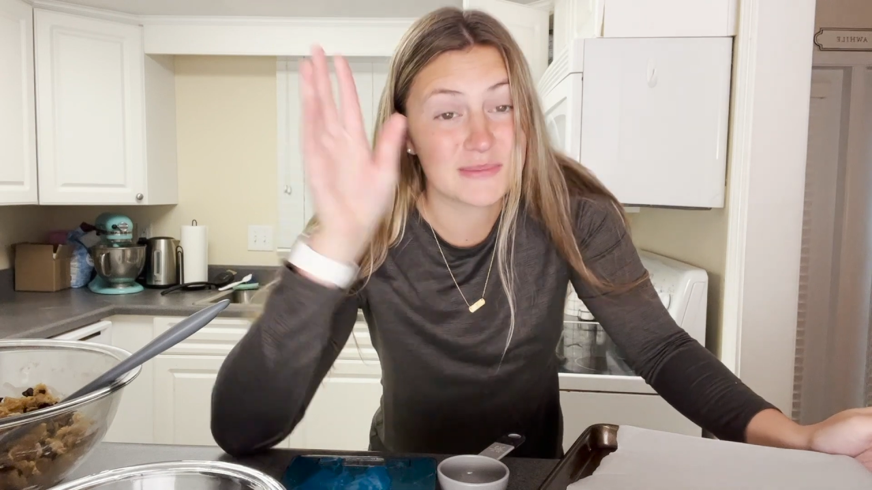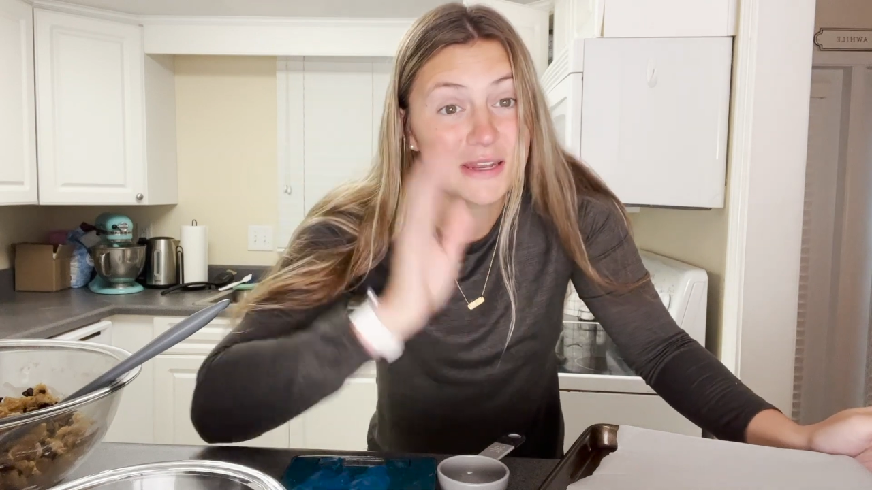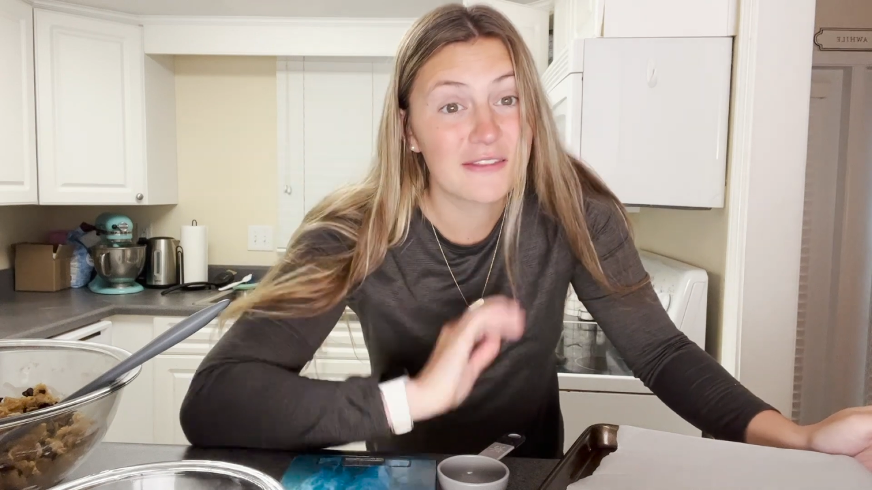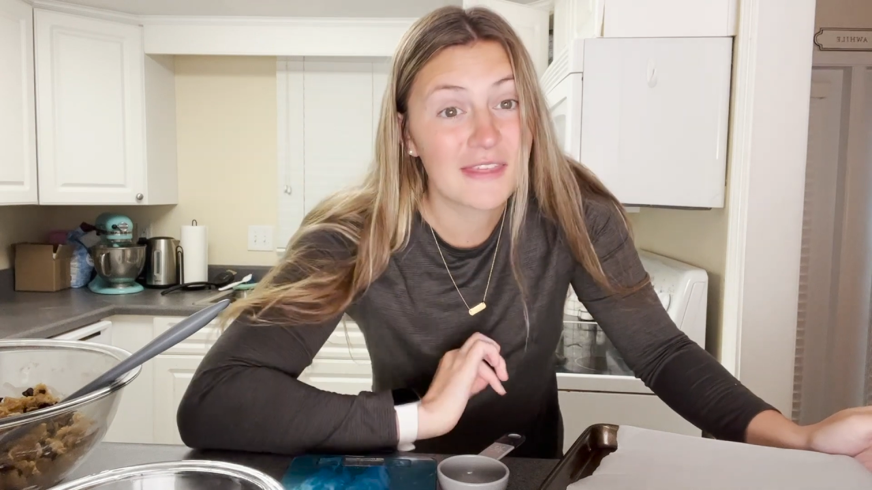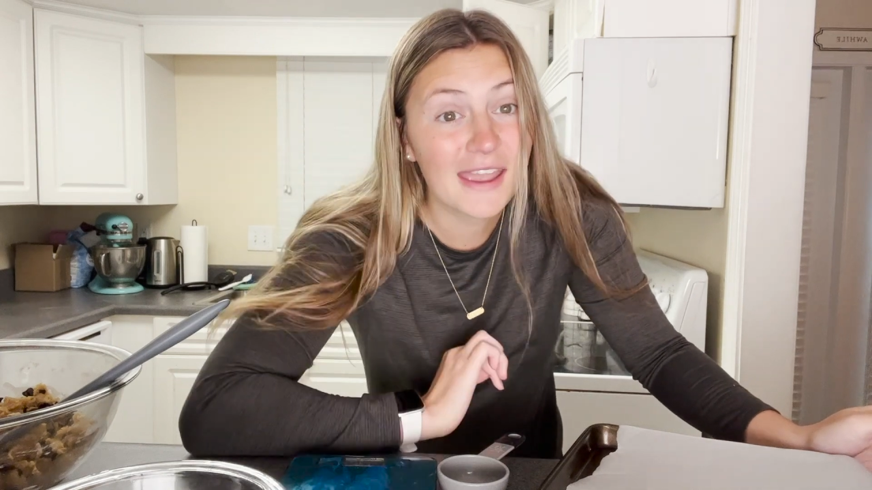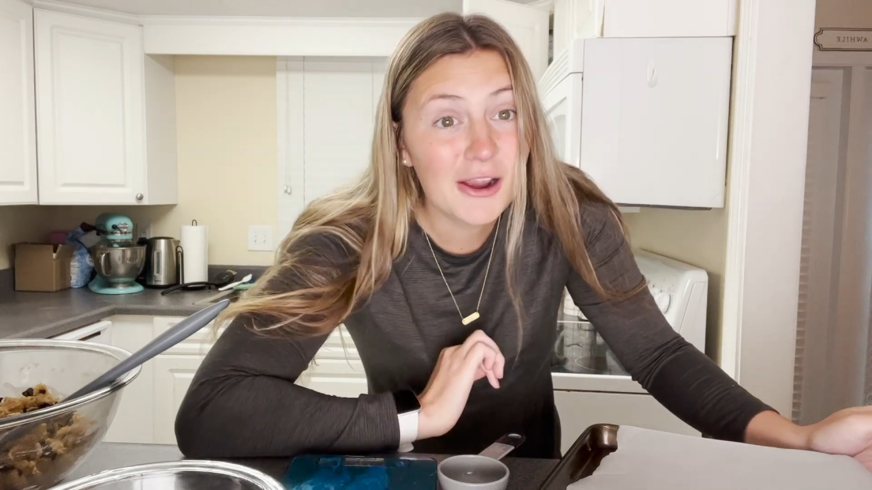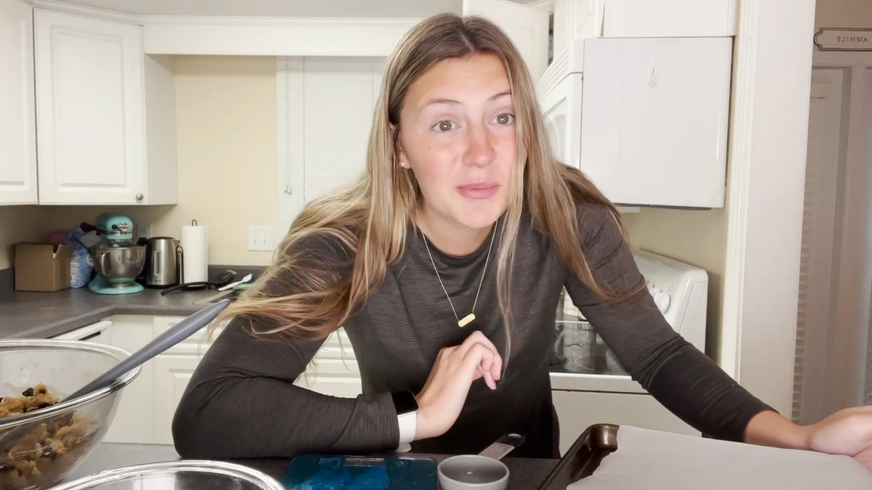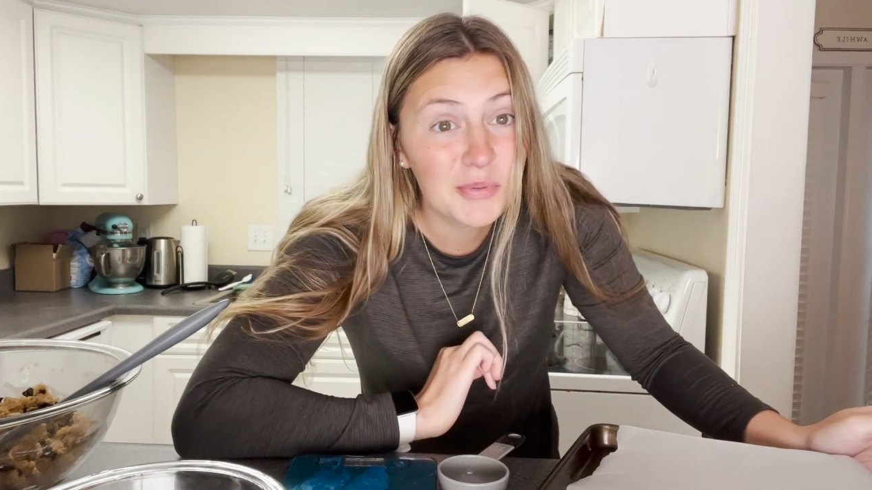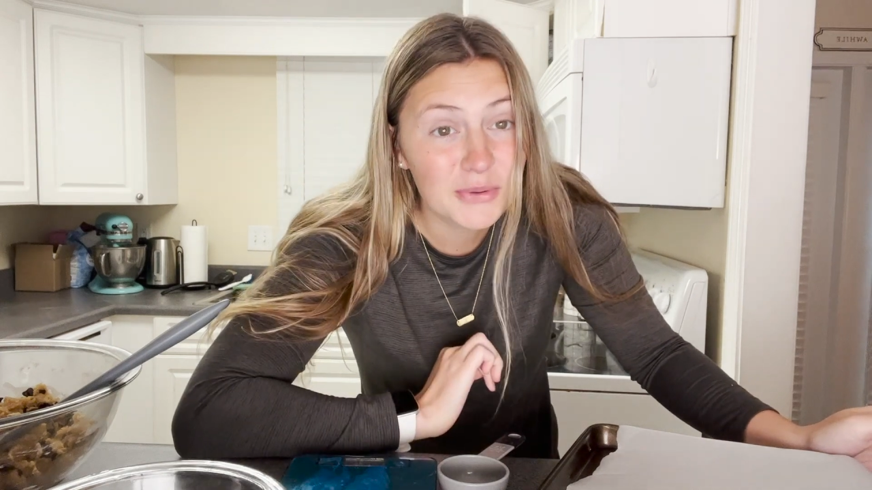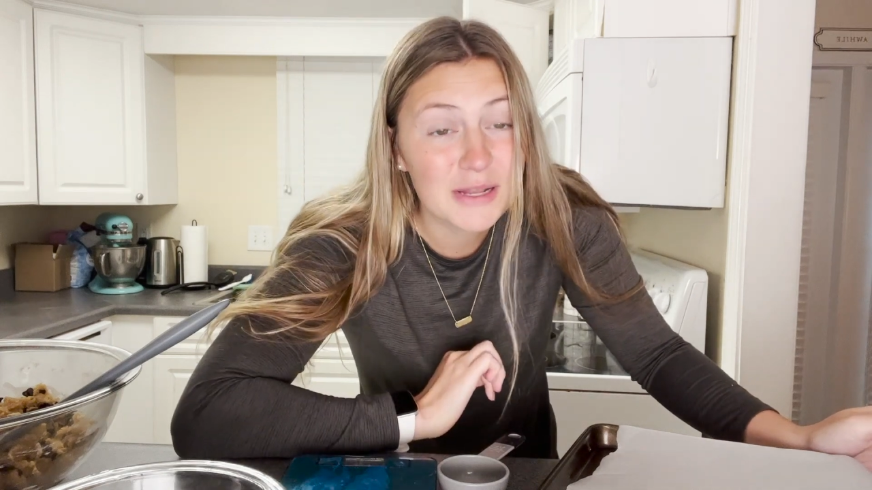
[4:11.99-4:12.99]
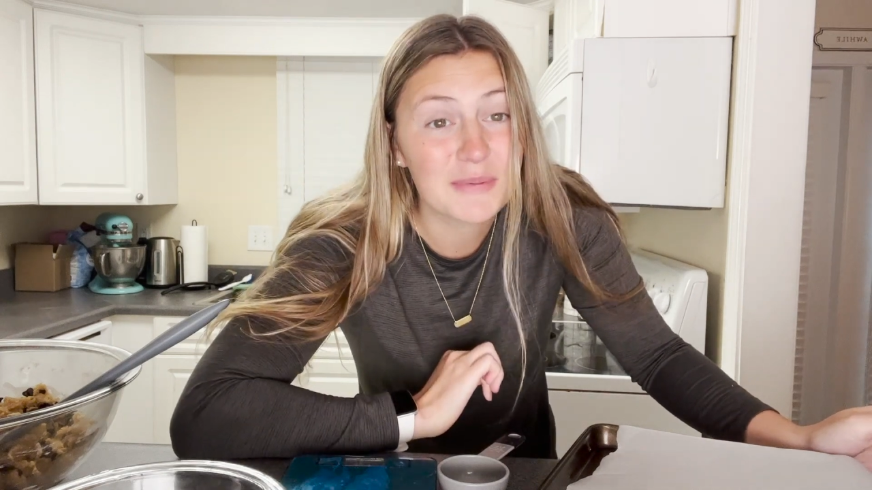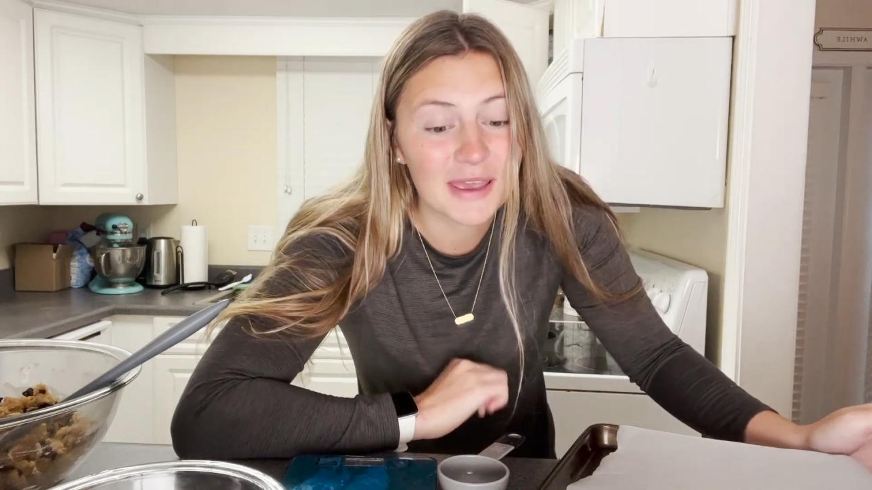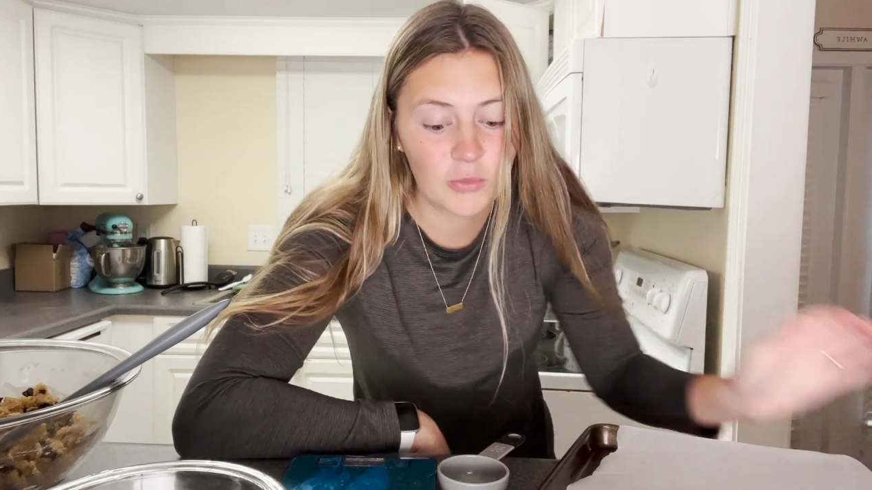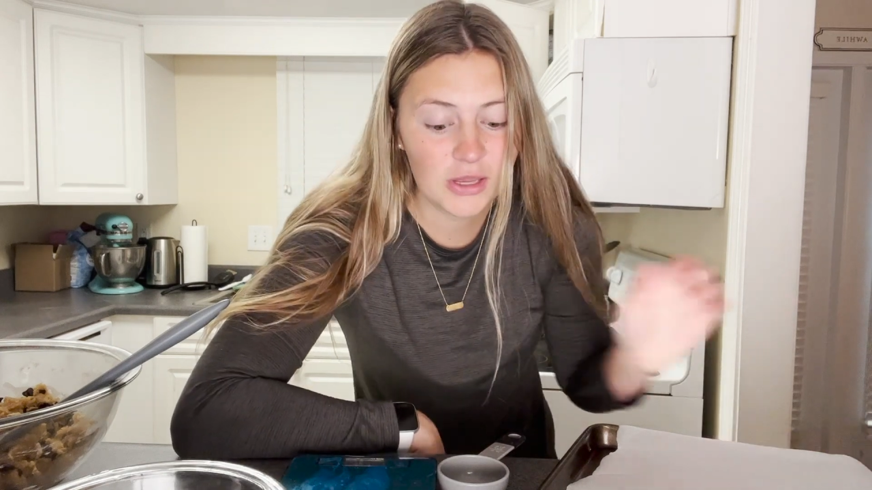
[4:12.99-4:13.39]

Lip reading: meaning they are pretty big.